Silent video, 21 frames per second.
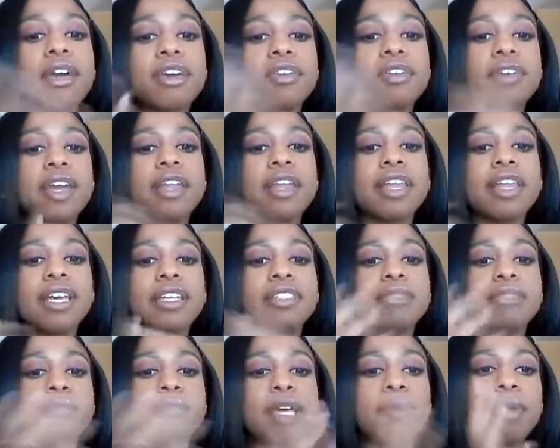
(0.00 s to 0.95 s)
create like
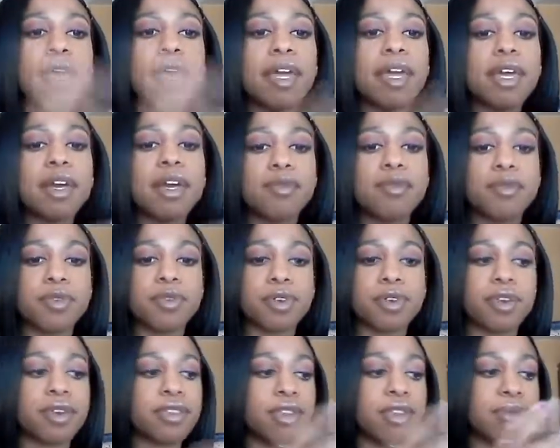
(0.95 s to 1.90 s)
some type of income
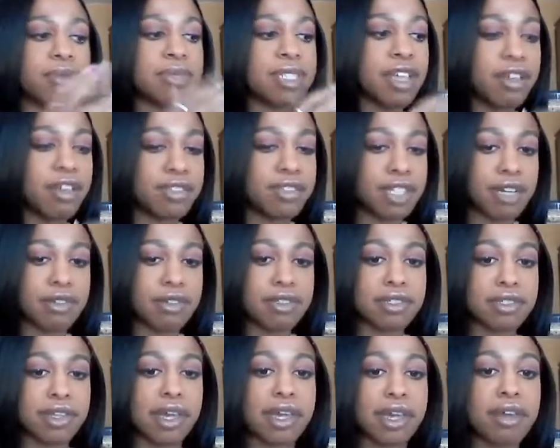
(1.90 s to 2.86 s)
for themselves. And I
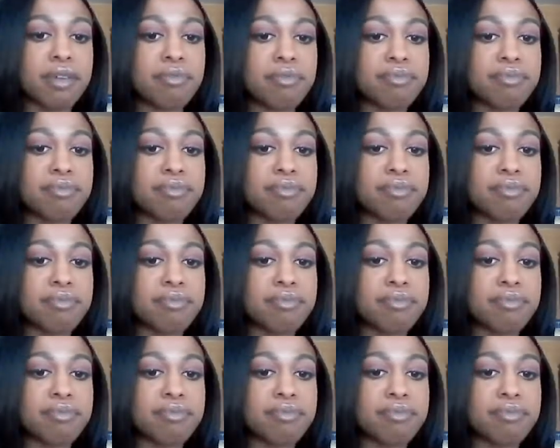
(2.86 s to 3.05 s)
was like,